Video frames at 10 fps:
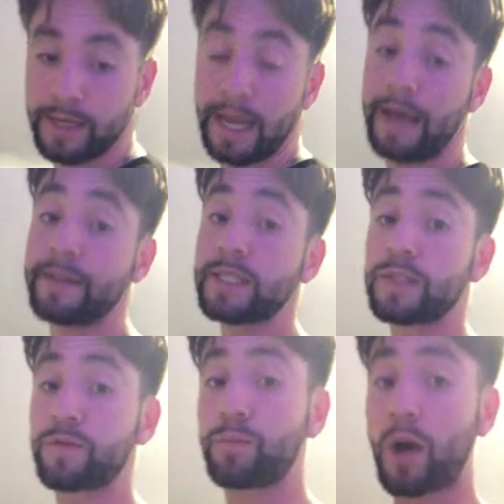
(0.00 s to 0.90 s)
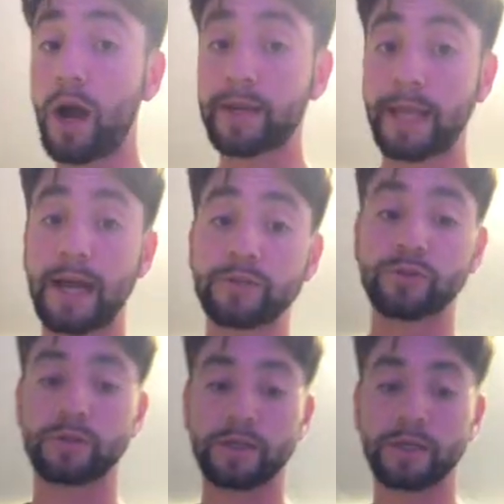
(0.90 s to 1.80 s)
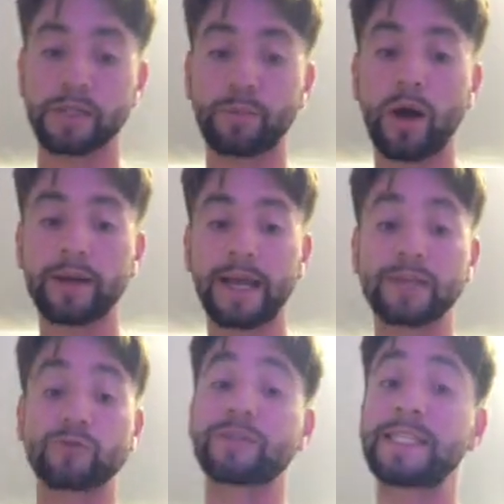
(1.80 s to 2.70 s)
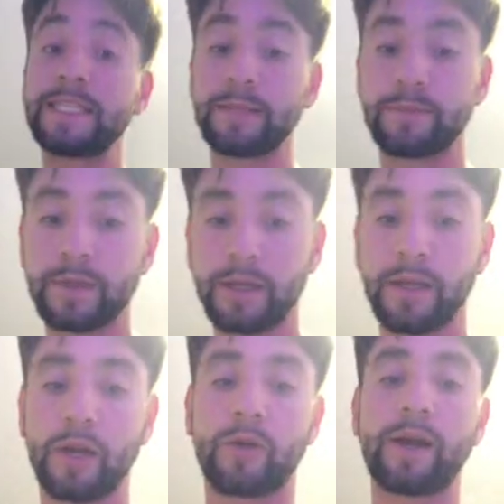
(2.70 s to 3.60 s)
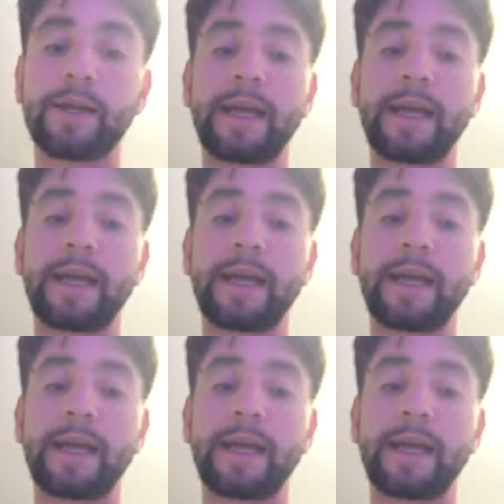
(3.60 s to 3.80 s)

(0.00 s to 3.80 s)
And this is from Podcastle, the Podcastle team, right?